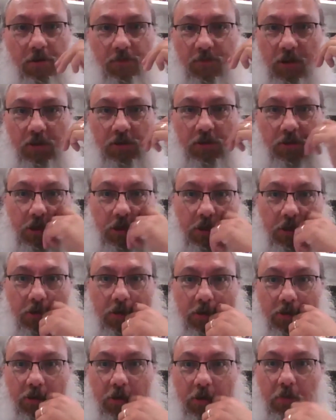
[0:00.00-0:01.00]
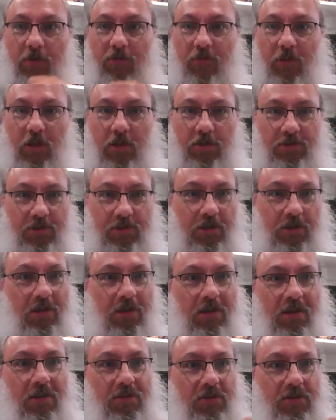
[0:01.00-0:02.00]
eventually you're at terminal velocity.
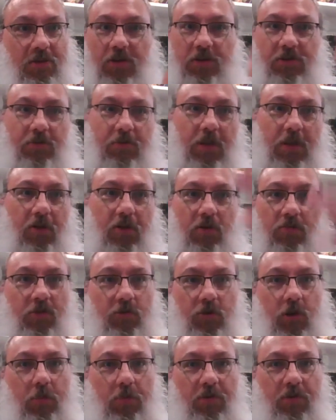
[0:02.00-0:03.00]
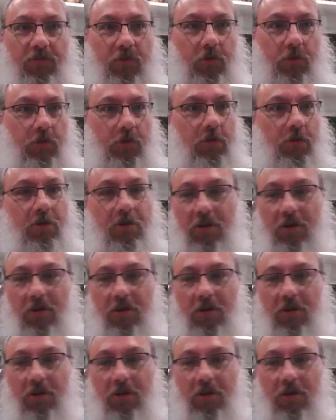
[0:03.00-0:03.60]
So it doesn't matter if you drop it further.